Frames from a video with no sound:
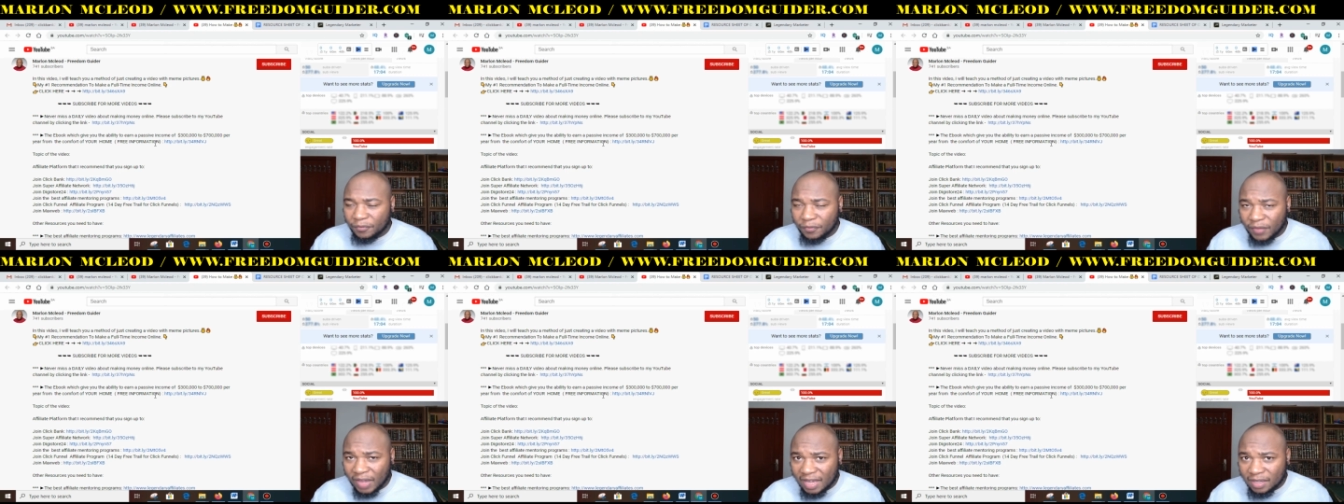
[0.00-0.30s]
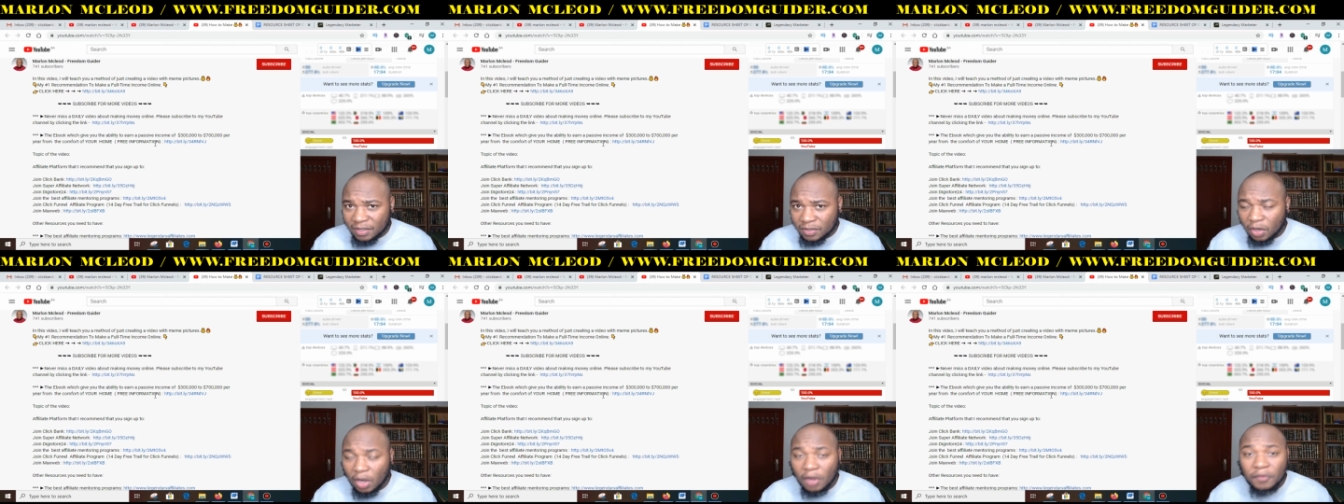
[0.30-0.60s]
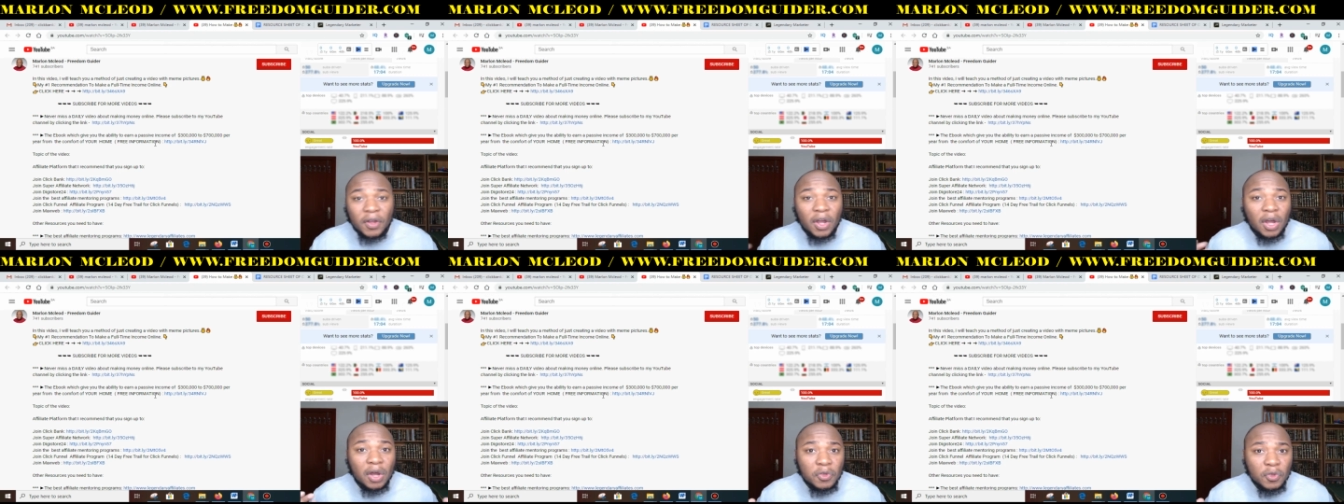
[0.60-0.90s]
phase
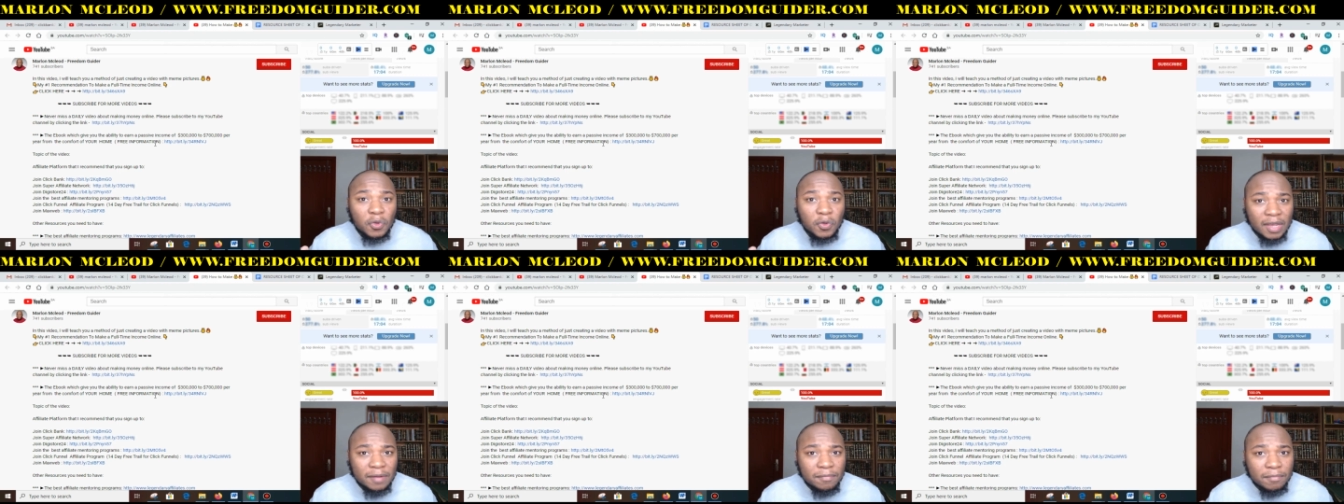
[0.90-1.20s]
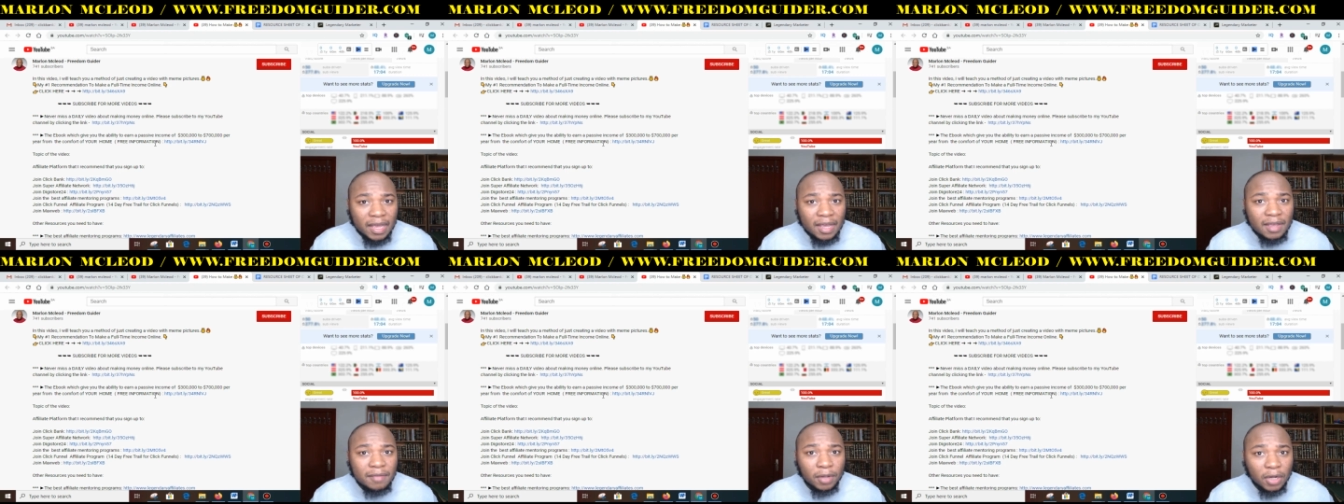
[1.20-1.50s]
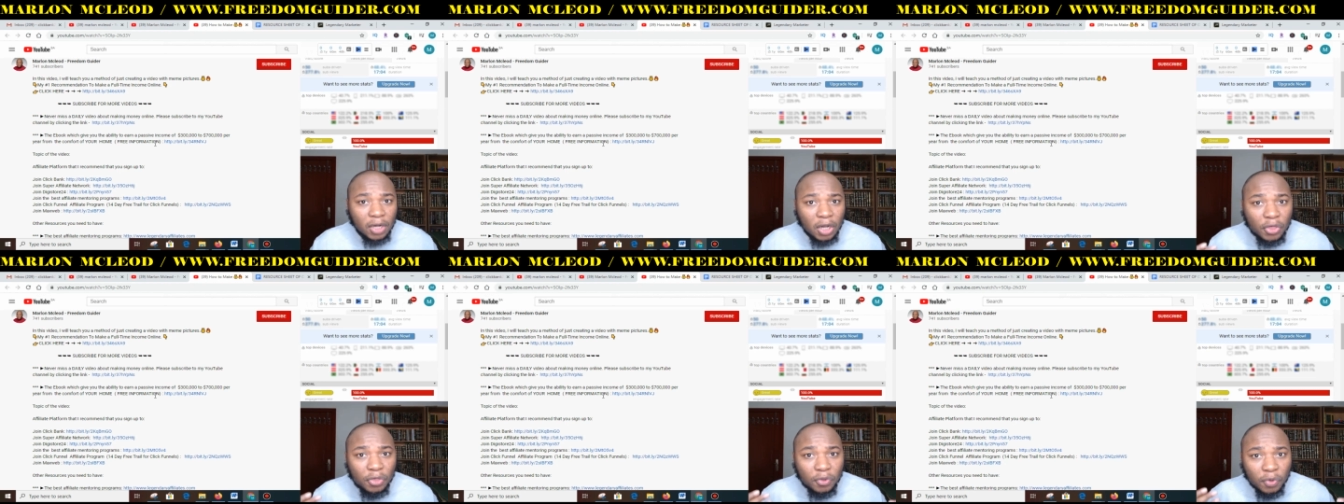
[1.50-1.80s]
of how you can make
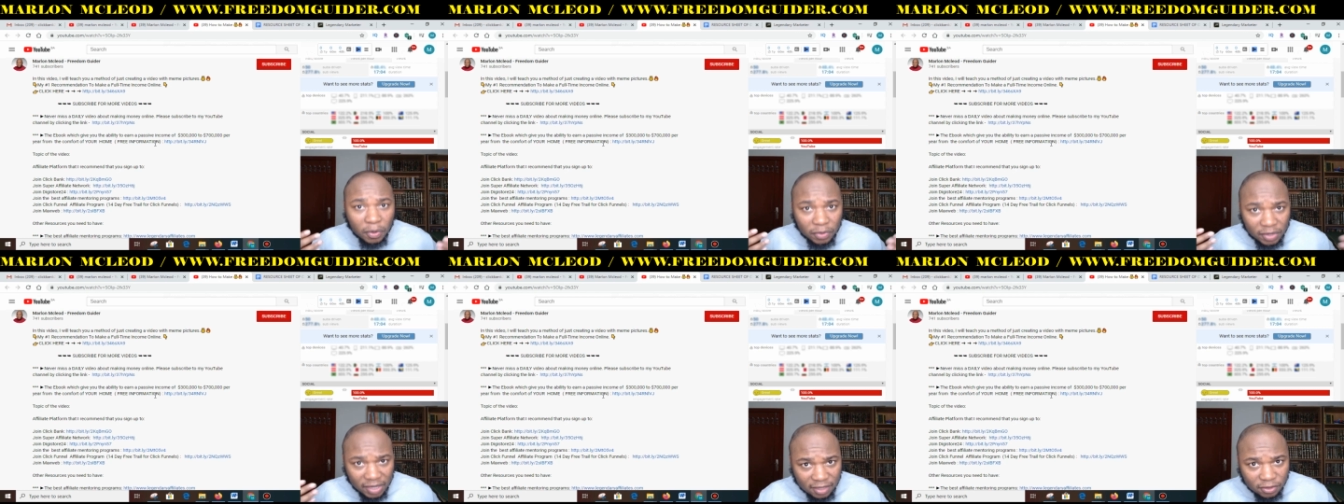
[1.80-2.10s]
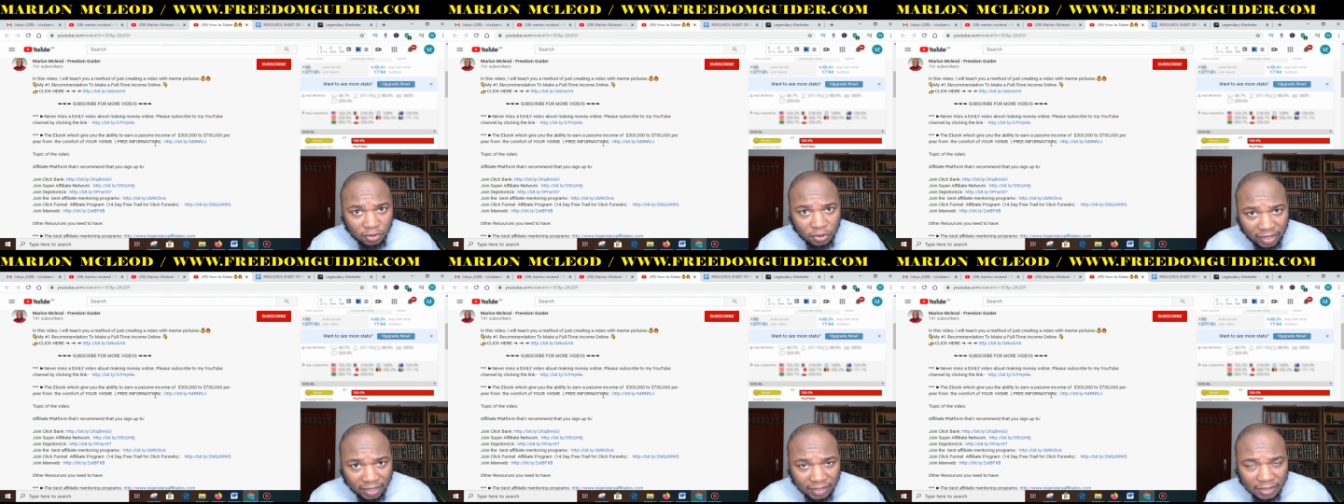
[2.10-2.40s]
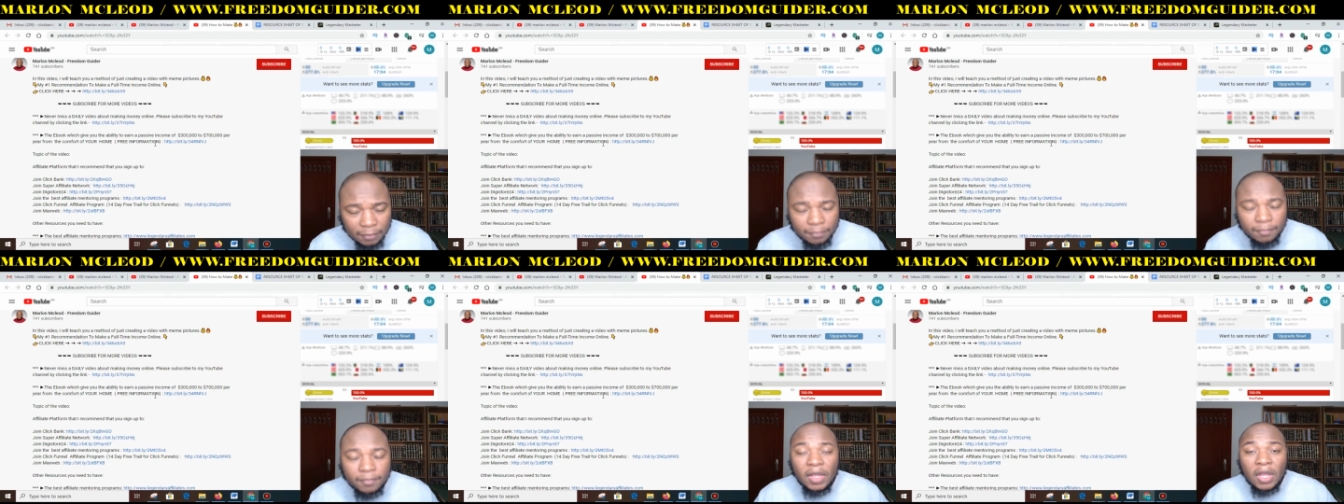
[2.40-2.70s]
money throughout the
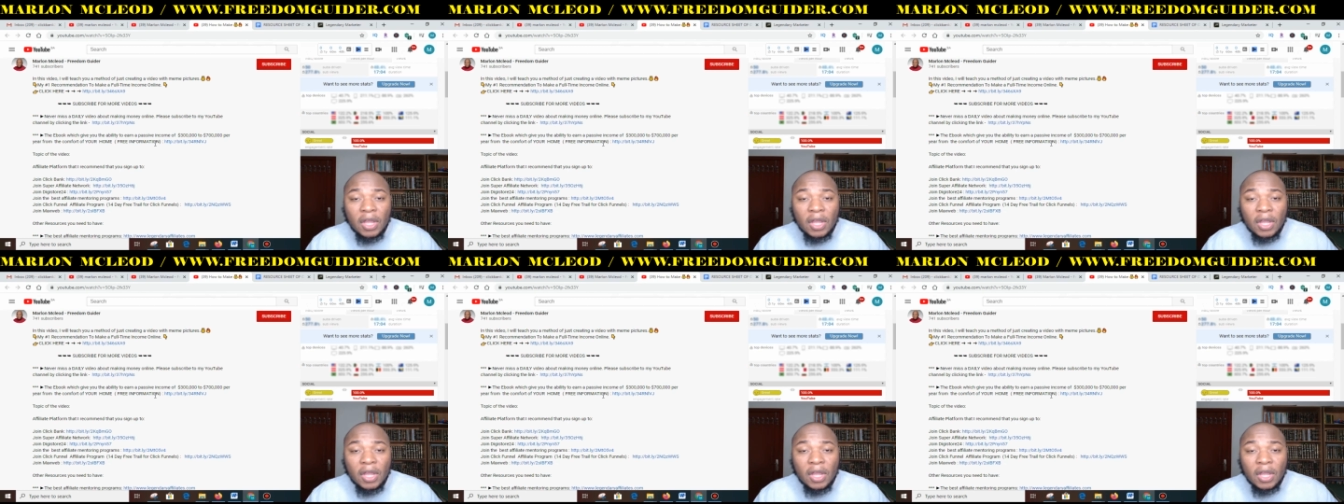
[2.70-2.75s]
internet.